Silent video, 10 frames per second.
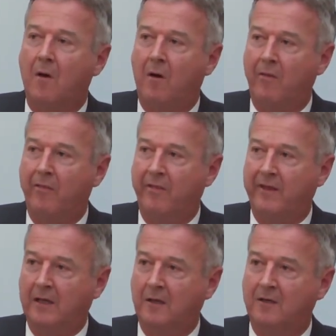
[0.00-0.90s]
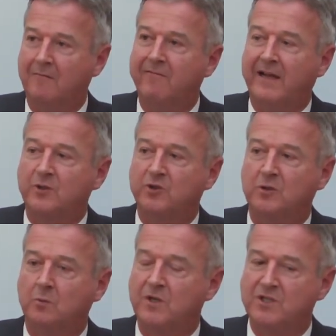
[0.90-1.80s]
on the
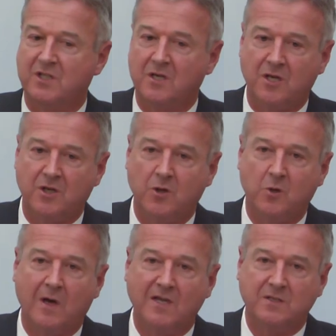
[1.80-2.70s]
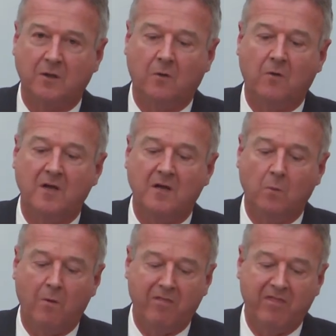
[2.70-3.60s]
convention which the EU has agreed
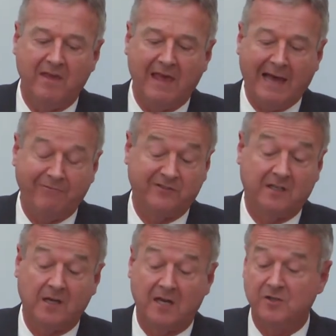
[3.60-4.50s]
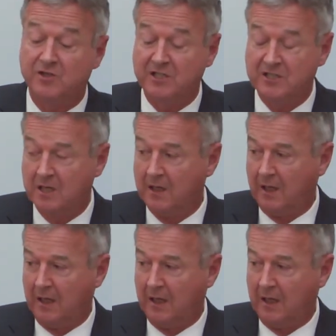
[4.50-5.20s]
with the EFTA countries